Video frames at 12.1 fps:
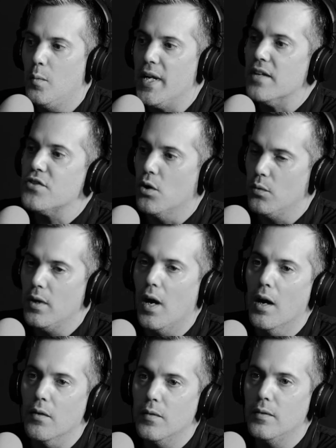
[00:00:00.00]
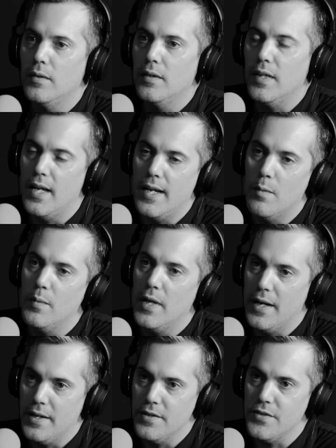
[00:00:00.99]
But yeah, so
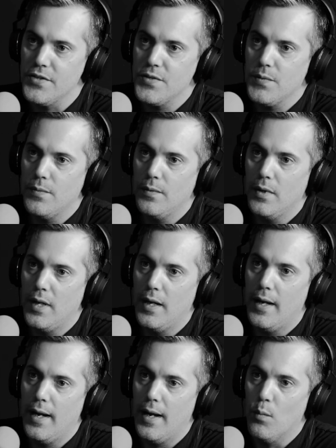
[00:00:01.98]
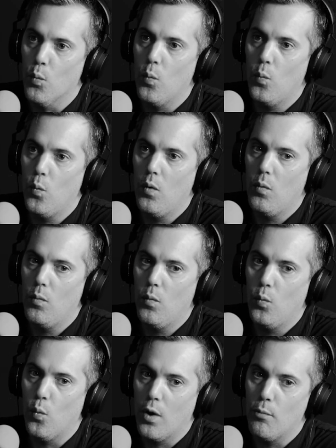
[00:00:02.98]
him and
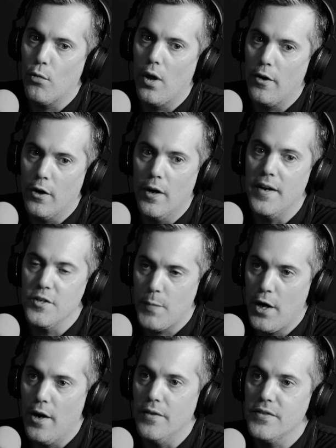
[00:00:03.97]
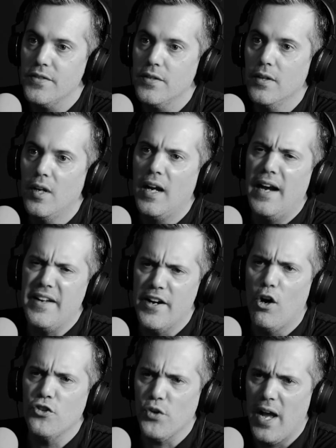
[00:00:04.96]
one brother and his parents, and he
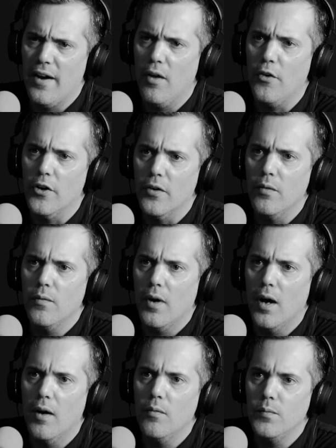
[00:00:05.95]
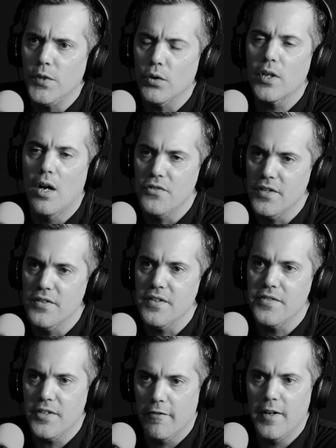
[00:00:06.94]
had also had other
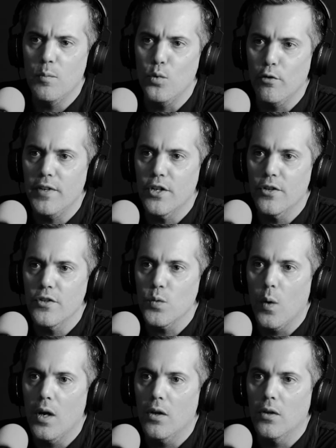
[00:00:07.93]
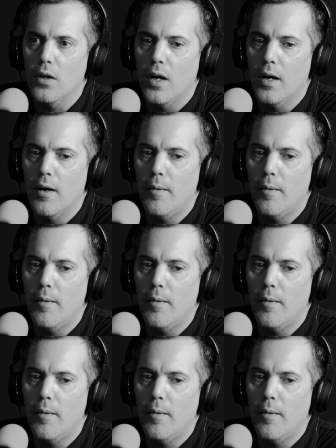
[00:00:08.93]
cousins and stuff had moved here as well.